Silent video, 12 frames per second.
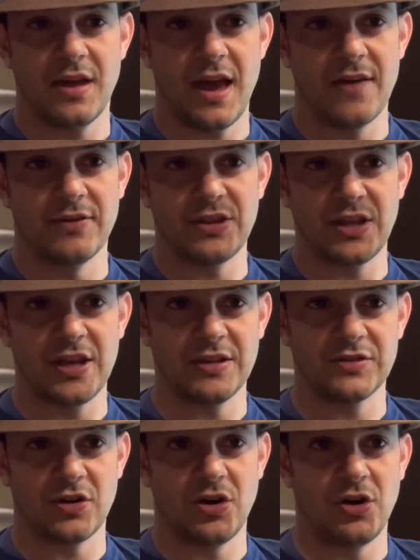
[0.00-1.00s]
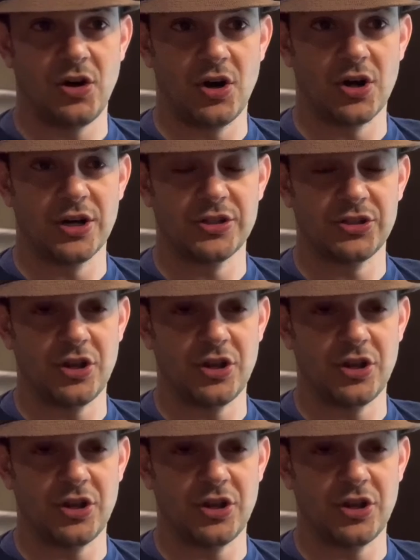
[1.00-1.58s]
Everything's all orange.